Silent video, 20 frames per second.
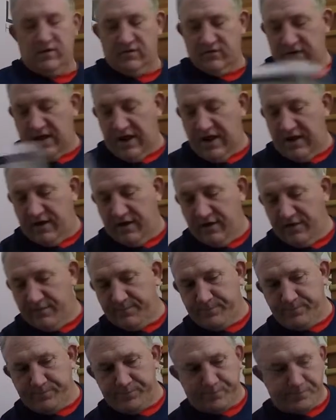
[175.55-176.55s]
the side
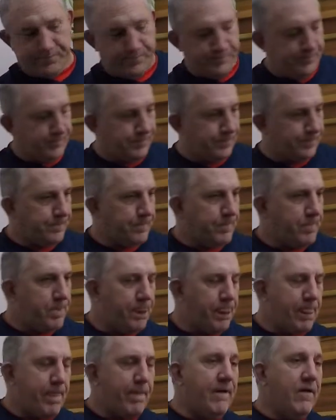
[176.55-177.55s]
here.
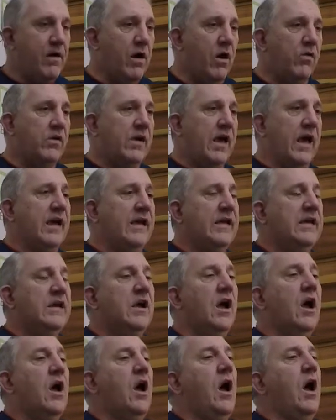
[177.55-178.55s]
Okay.
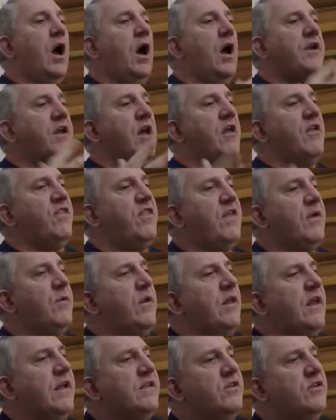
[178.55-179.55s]
Another thing
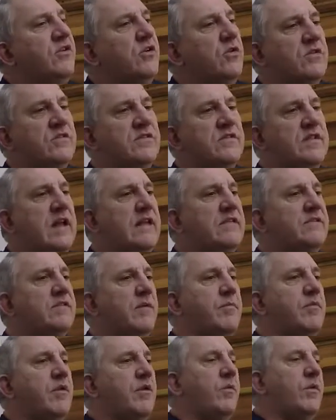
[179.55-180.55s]
we like to do, it's not
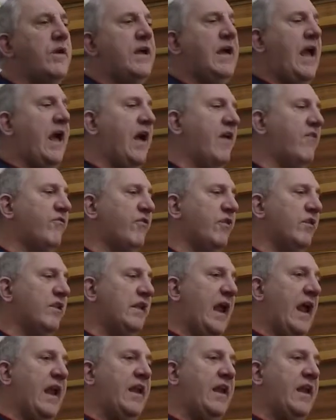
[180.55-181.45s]
something we have really